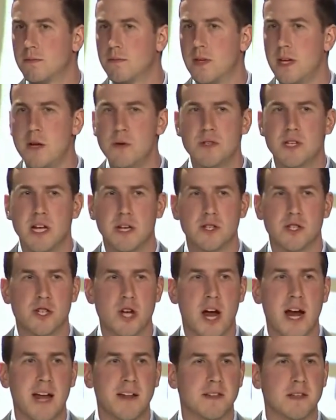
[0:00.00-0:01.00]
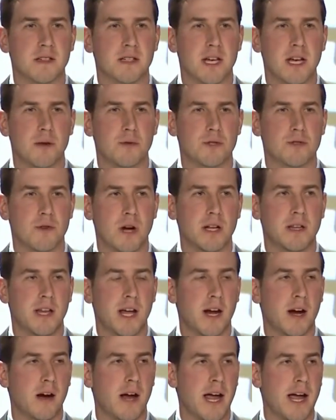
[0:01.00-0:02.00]
he was getting shot at, this kid was right
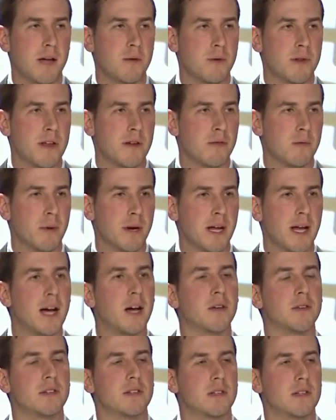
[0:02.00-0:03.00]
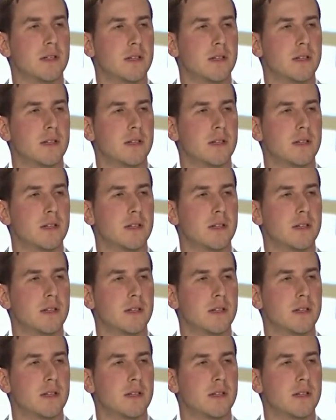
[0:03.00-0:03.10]
there hanging with everybody else.